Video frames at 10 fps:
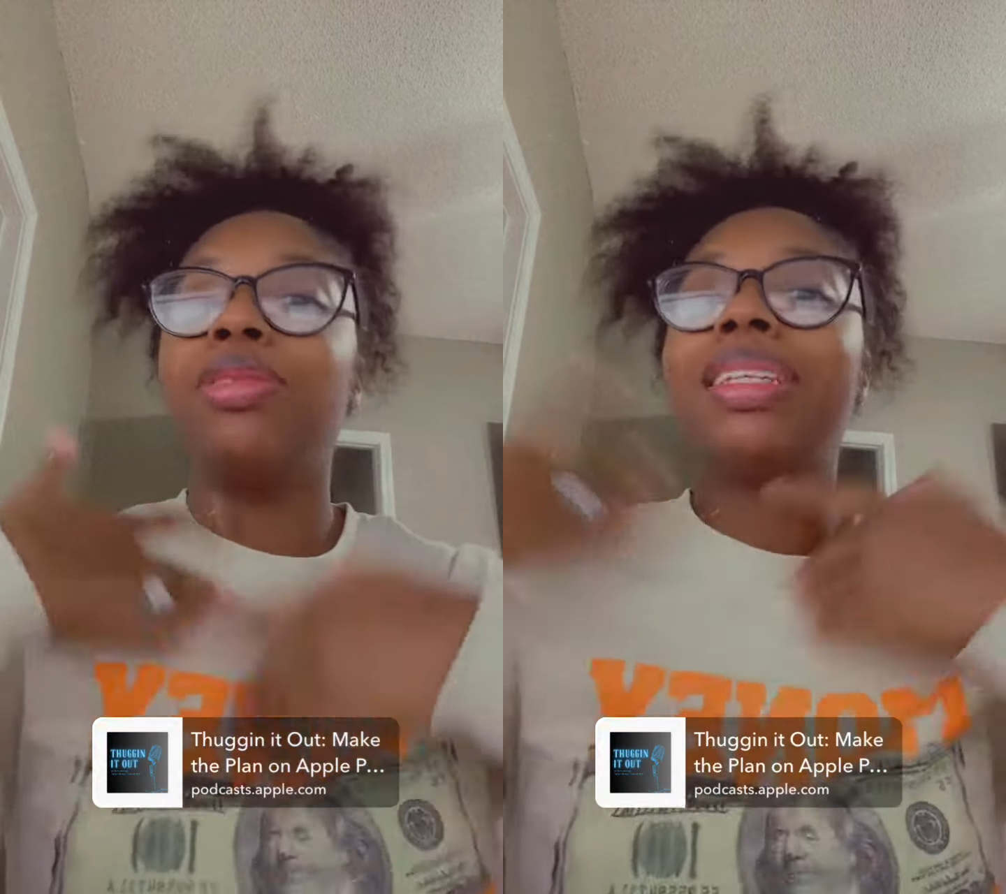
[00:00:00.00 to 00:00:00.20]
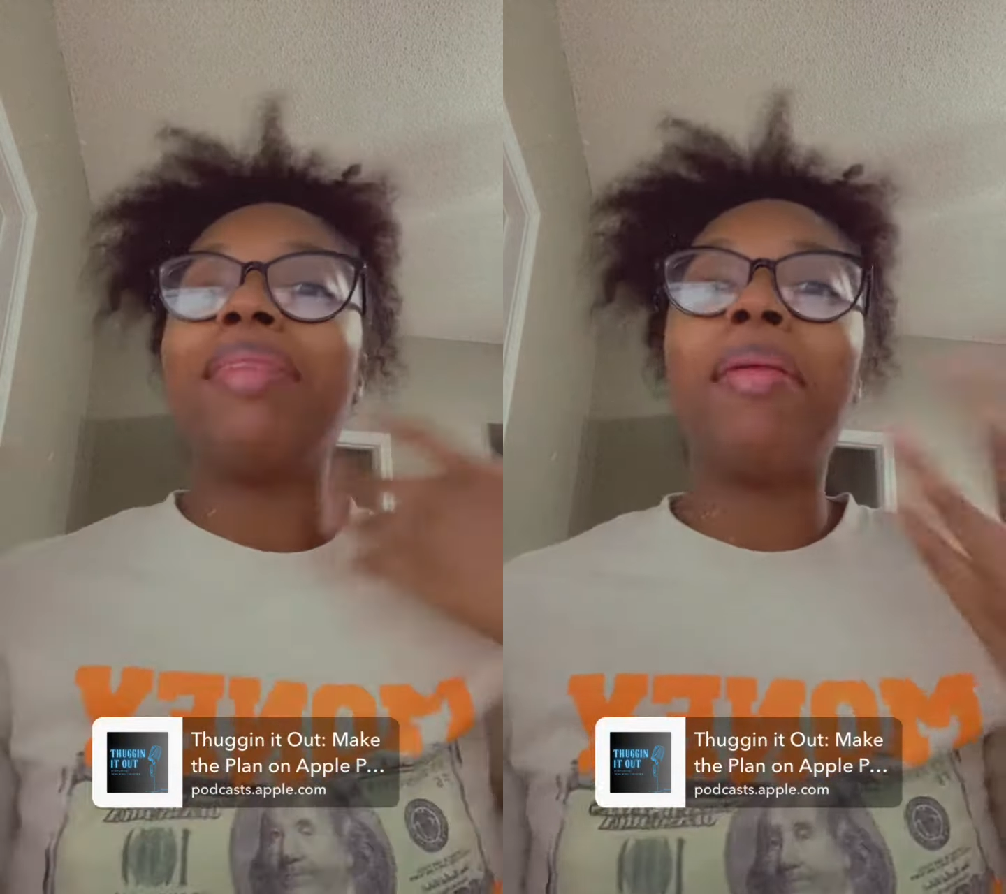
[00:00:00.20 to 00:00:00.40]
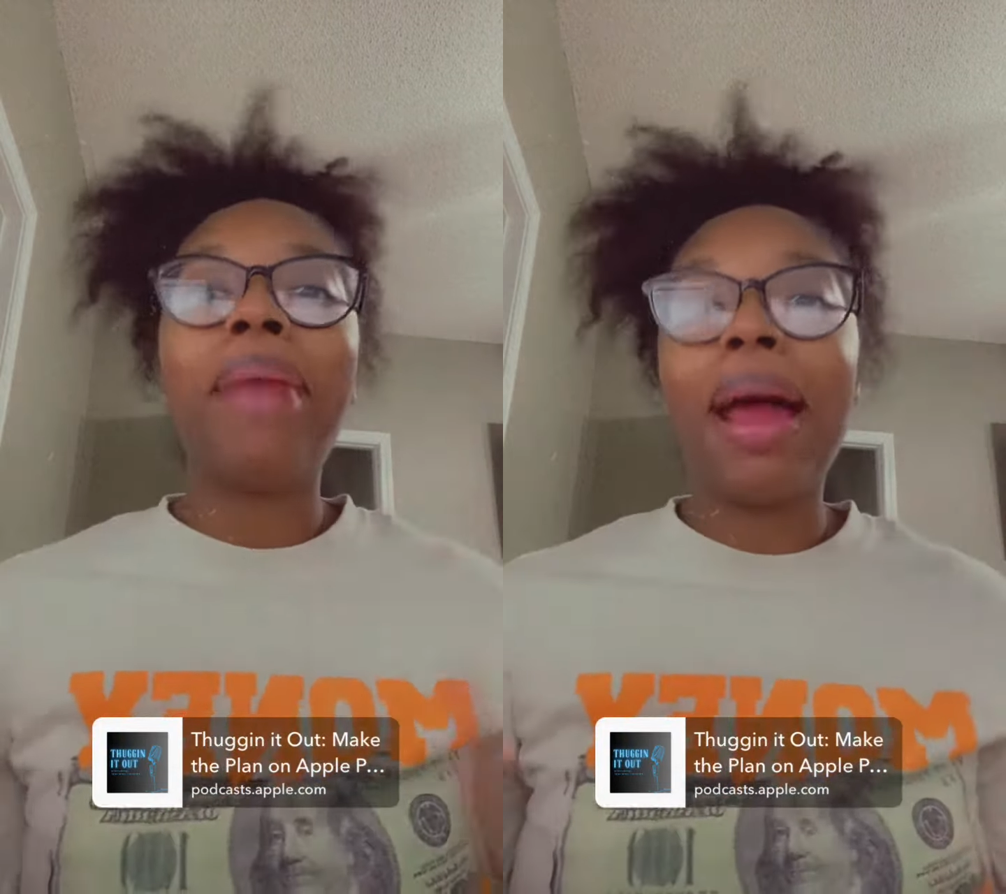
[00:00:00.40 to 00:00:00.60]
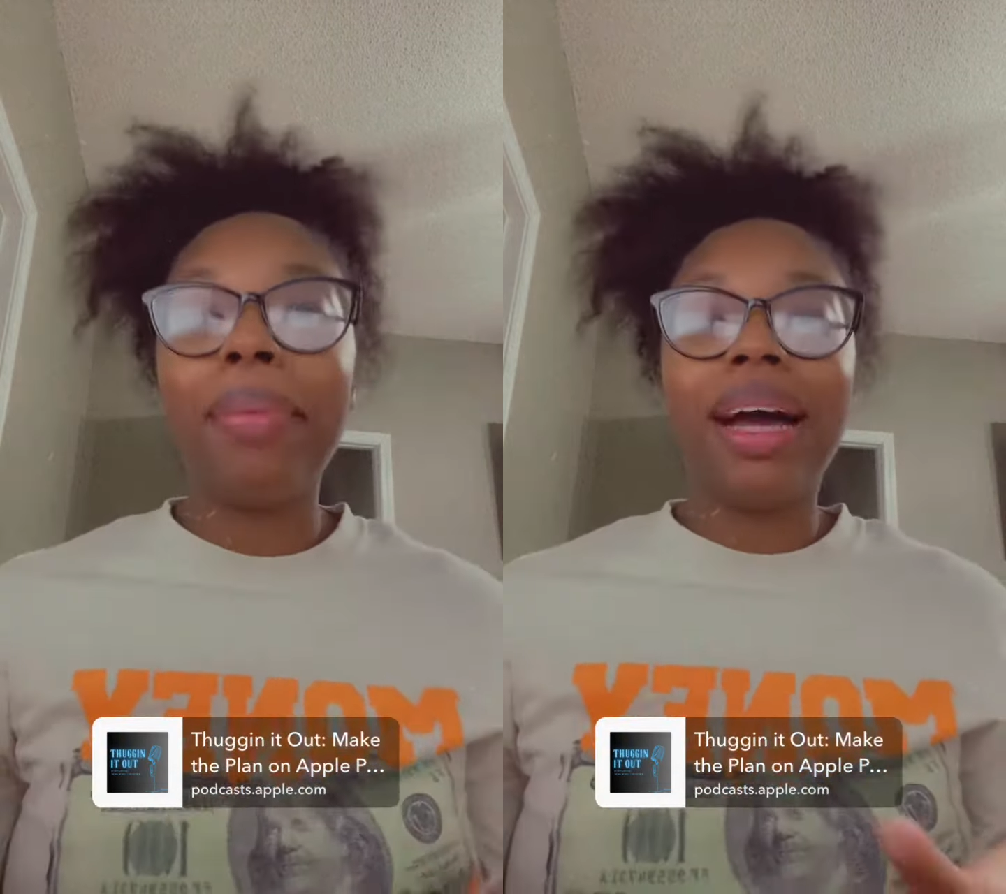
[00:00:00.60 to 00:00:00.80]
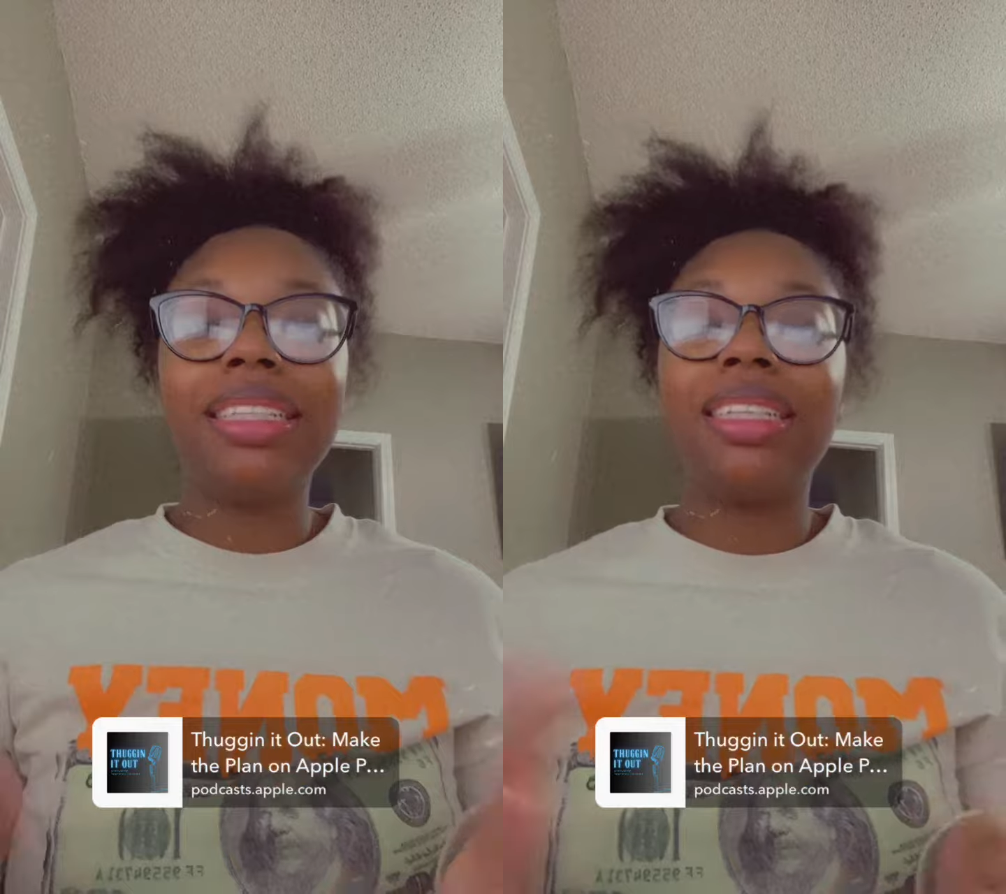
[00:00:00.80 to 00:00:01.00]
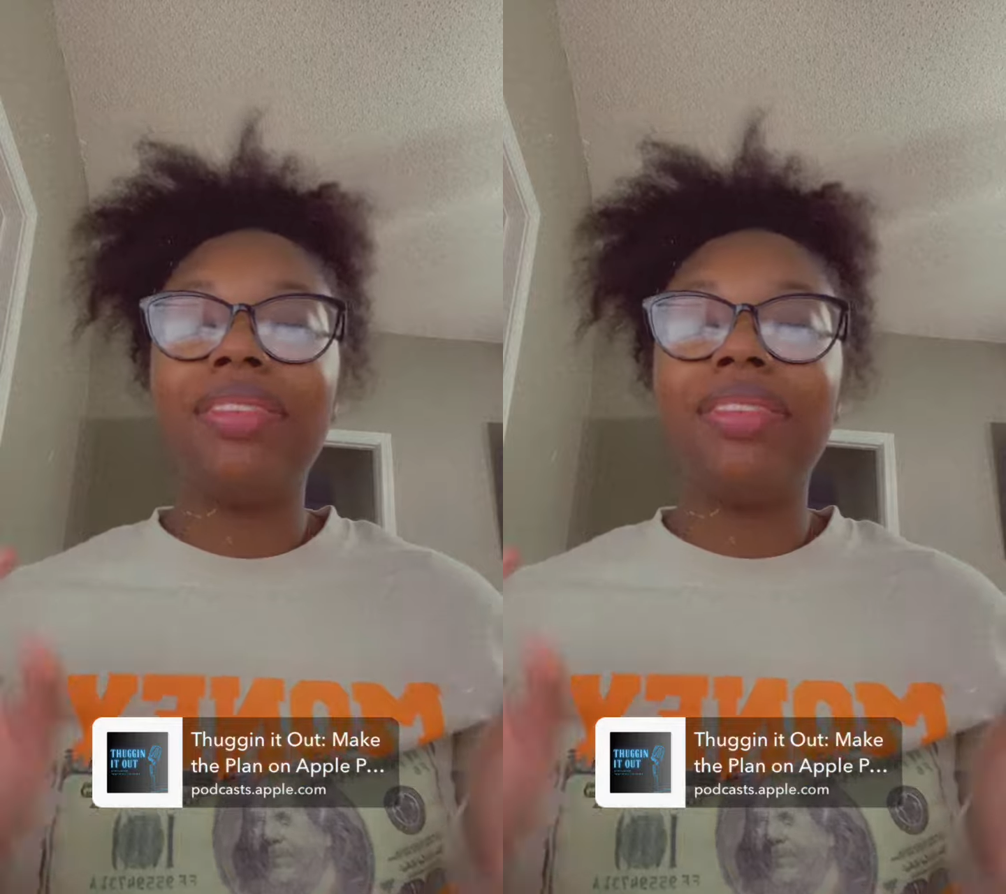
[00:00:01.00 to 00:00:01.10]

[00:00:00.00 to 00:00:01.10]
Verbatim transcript: you some of my positive